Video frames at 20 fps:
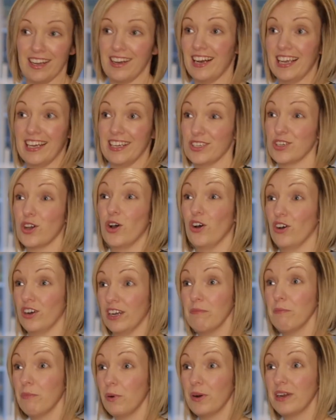like a
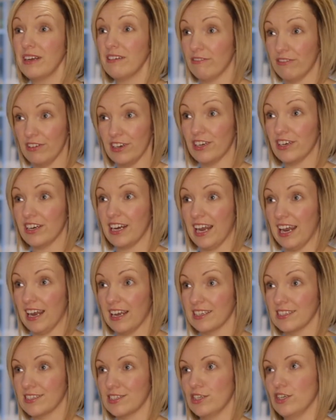talking point for your
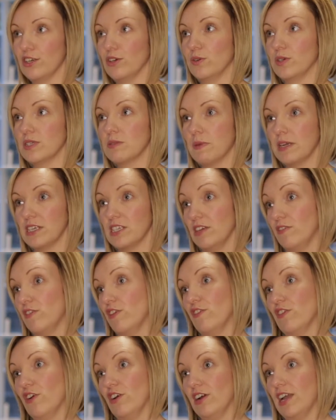guests, you know, especially if
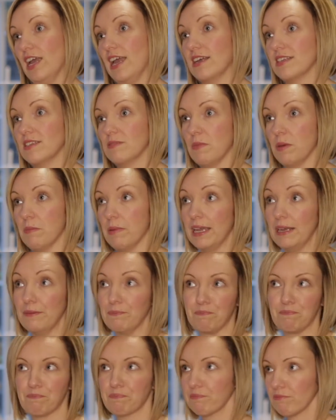you've got guests maybe
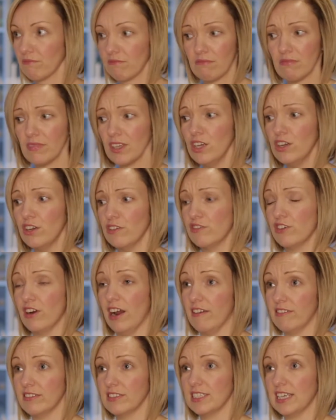who have
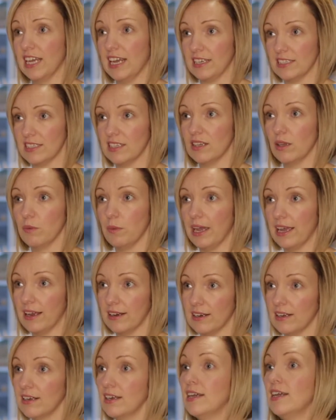travelled to get to the
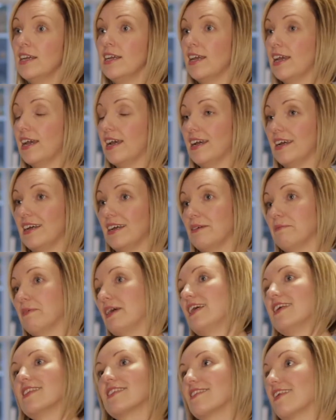wedding.
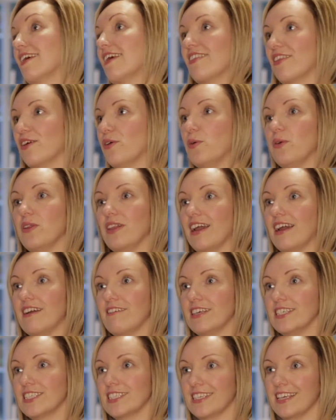It's like the whole
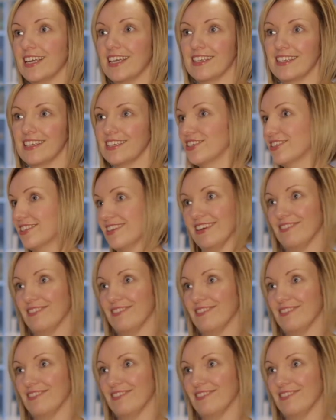Irish thing, they just